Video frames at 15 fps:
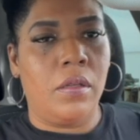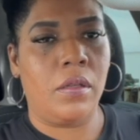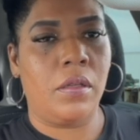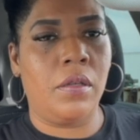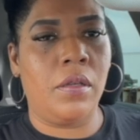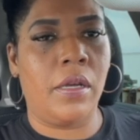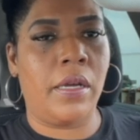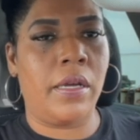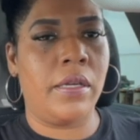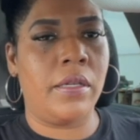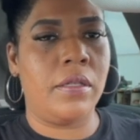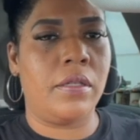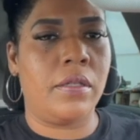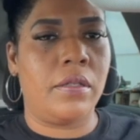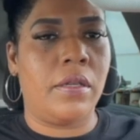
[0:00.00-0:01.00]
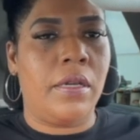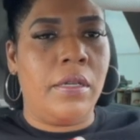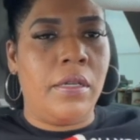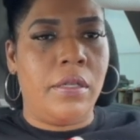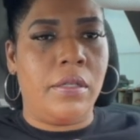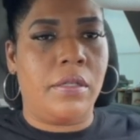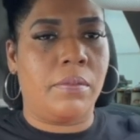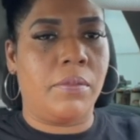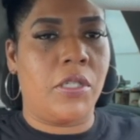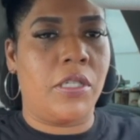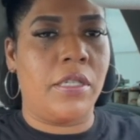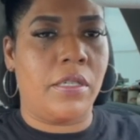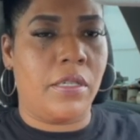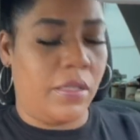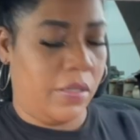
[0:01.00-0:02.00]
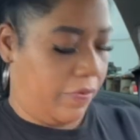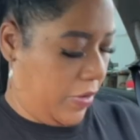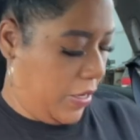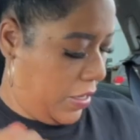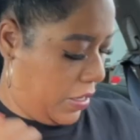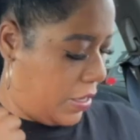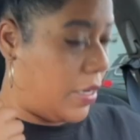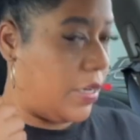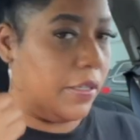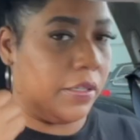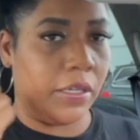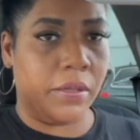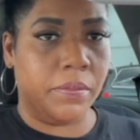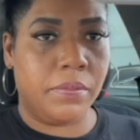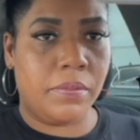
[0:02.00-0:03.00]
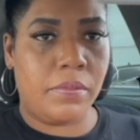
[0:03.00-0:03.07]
You guys, I need some shit to lift these titties up.